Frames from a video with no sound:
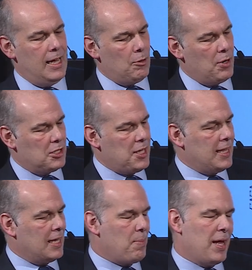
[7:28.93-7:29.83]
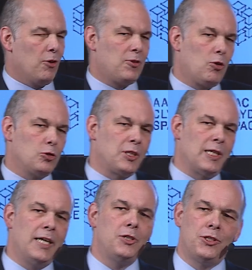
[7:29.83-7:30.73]
And we are saying that many of the
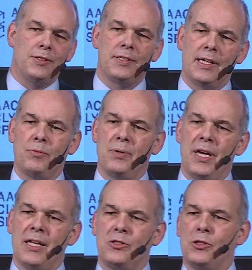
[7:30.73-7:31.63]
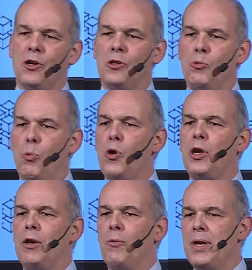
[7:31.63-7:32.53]
constellations that we had started
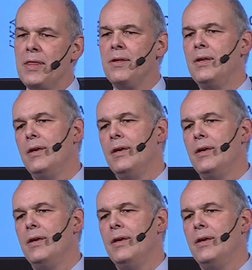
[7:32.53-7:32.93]
working with